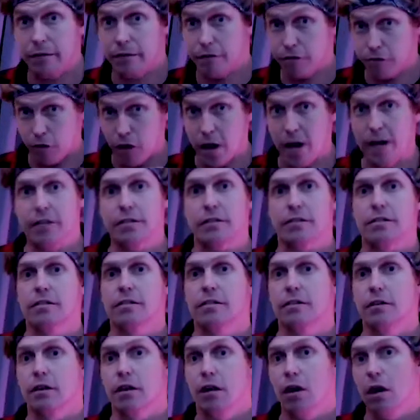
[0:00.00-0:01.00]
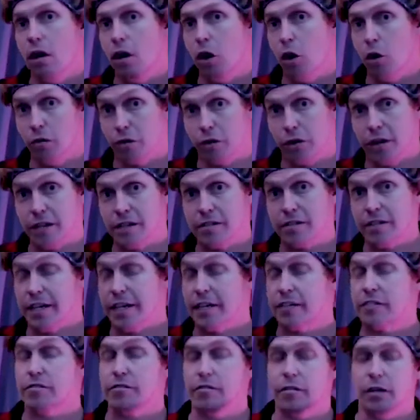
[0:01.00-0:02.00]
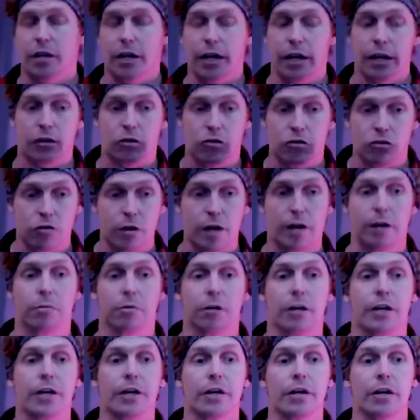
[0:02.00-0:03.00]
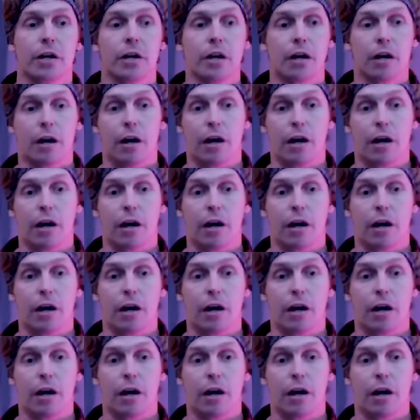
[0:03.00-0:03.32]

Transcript: friends over this, and it's incredibly